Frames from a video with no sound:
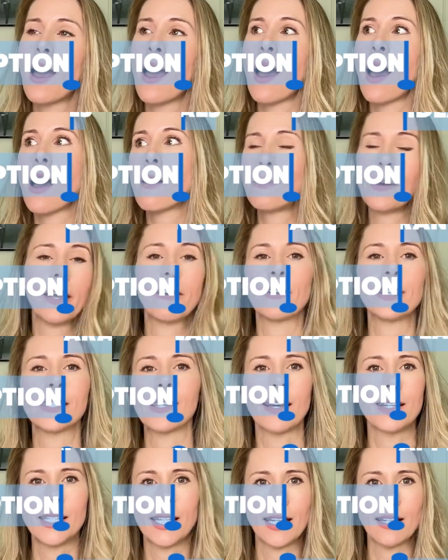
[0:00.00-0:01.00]
appearance
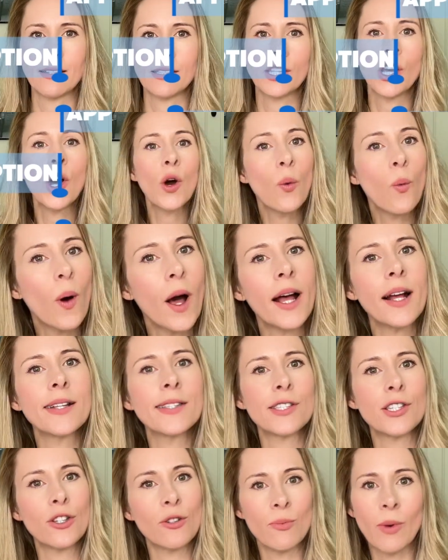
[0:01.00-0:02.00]
ideals,
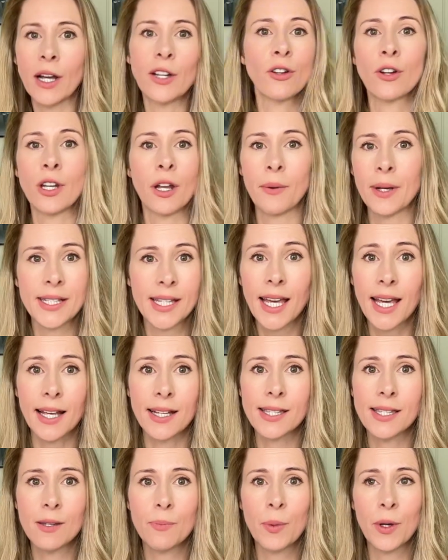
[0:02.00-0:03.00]
words you might not know
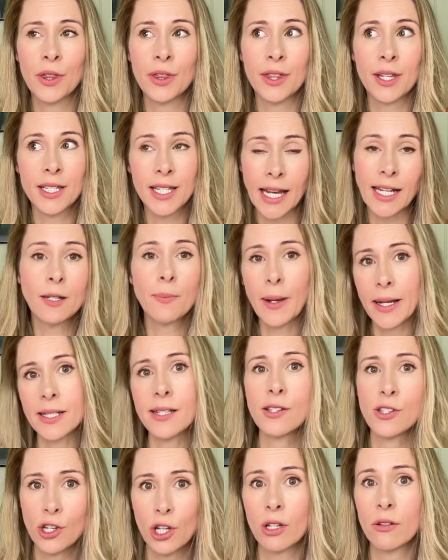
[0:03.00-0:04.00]
exist, but the
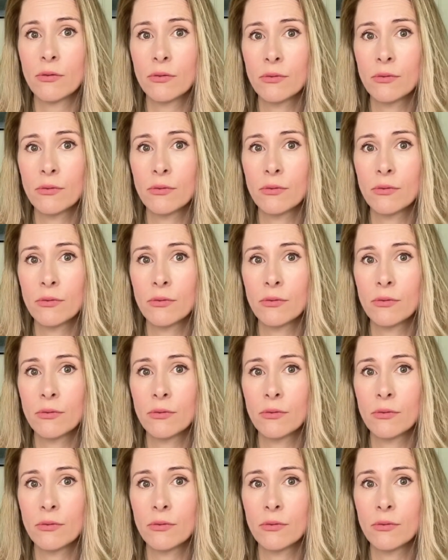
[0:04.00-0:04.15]
databases do.